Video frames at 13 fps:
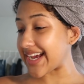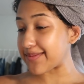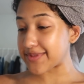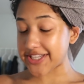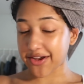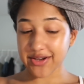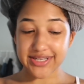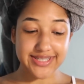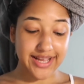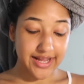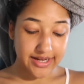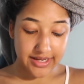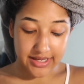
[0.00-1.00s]
I'm so
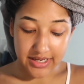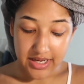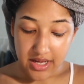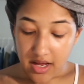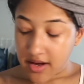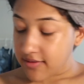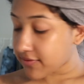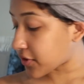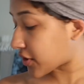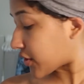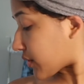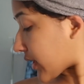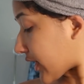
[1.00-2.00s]
excited for a
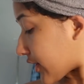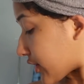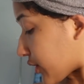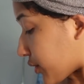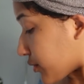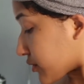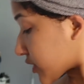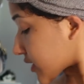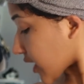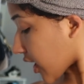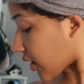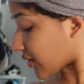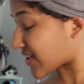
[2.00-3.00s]
new hairdo.
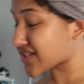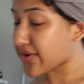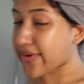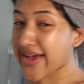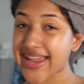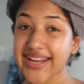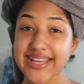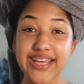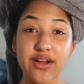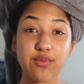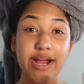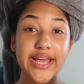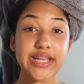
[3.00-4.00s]
So let's go ahead and
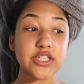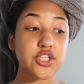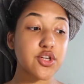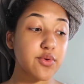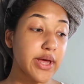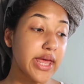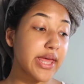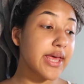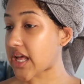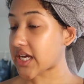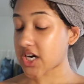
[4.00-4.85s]
get right into it.